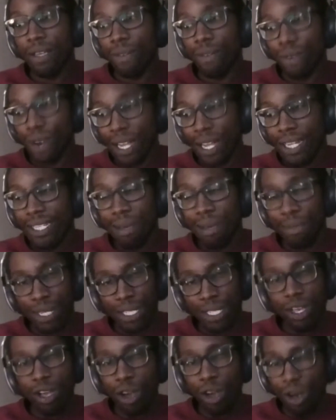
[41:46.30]
for
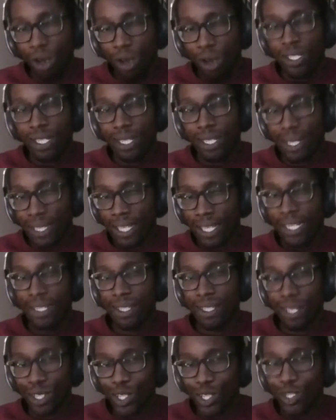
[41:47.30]
academics, the hardest thing
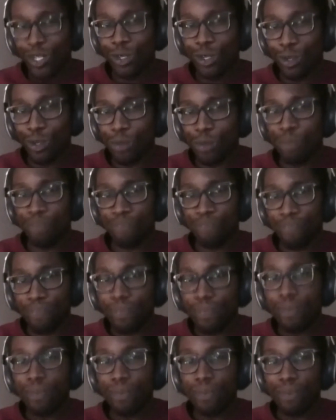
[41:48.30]
to do,
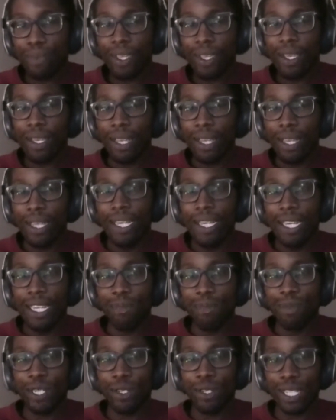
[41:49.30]
is
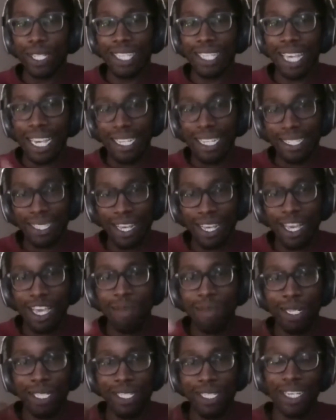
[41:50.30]
because it takes
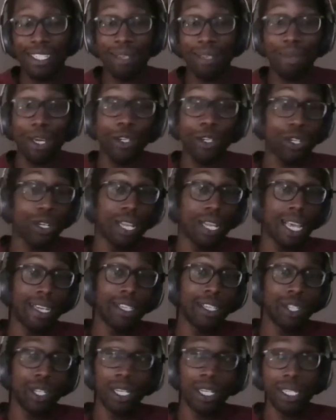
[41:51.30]
time, it takes emotional
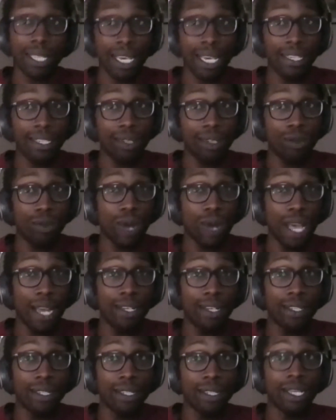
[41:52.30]
energy, it takes an
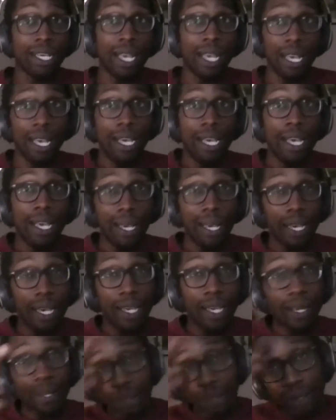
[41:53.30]
awareness,
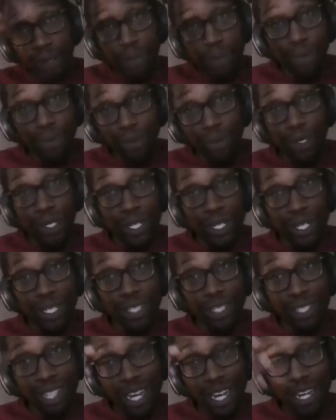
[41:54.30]
which is
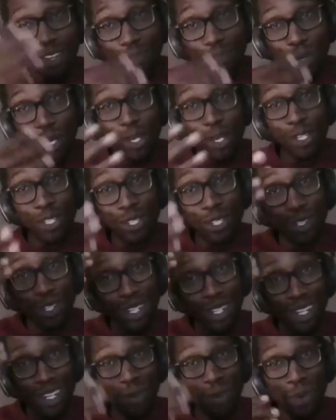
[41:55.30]
kind of
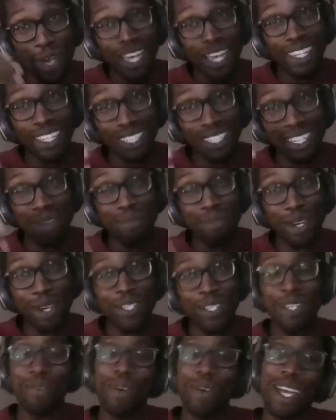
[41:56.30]
personal awareness and
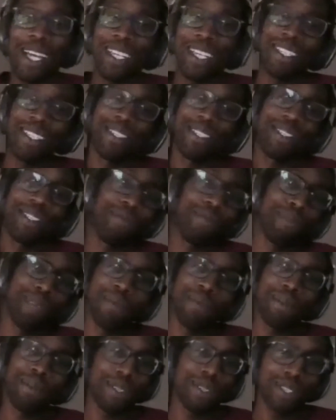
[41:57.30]
emotional awareness, and some
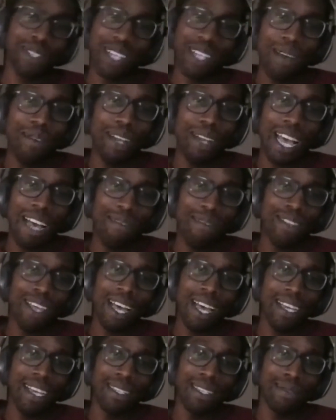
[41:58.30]
people just don't have
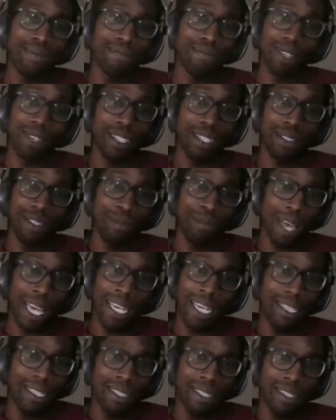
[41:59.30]
that in
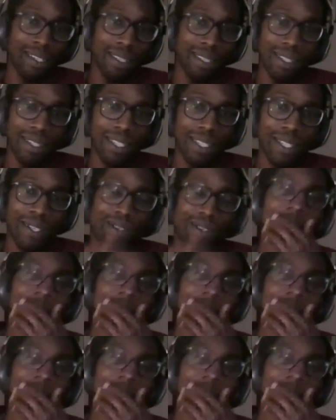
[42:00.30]
spades to do